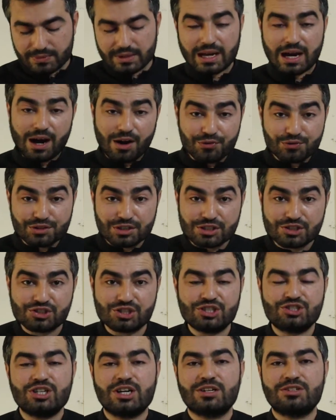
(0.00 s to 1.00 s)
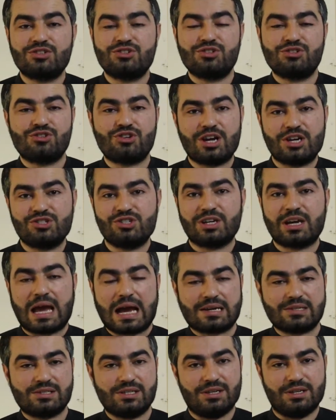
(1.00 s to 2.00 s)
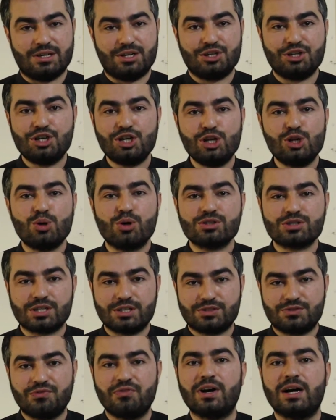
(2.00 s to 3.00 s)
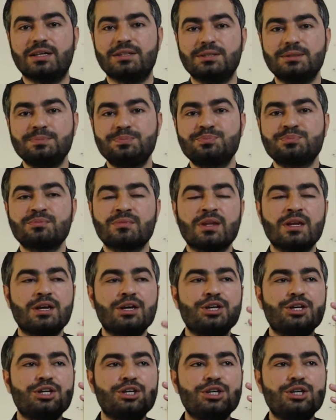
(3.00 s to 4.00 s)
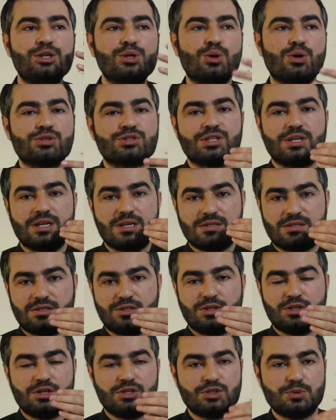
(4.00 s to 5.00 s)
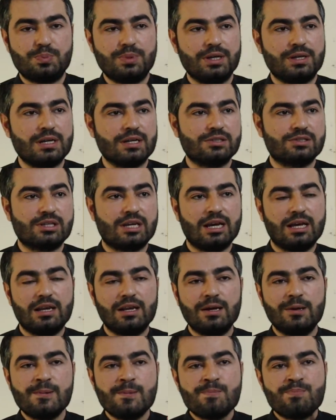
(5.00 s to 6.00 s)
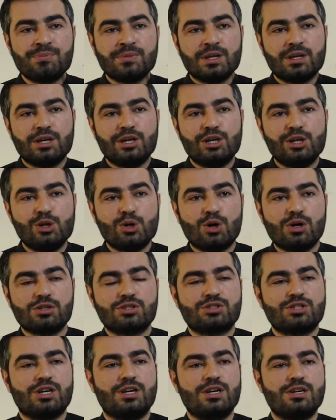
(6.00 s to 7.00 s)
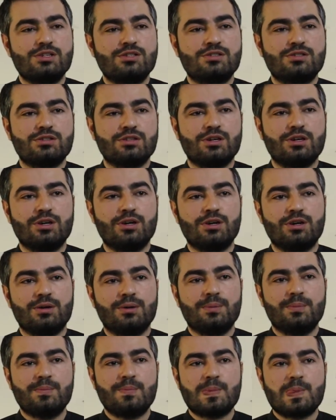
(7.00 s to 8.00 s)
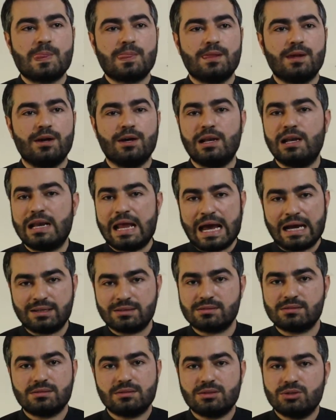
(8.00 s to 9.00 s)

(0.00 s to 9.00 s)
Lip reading: After such a tragic accident, he lost his father, he lost his speaking skill, he lost his legs,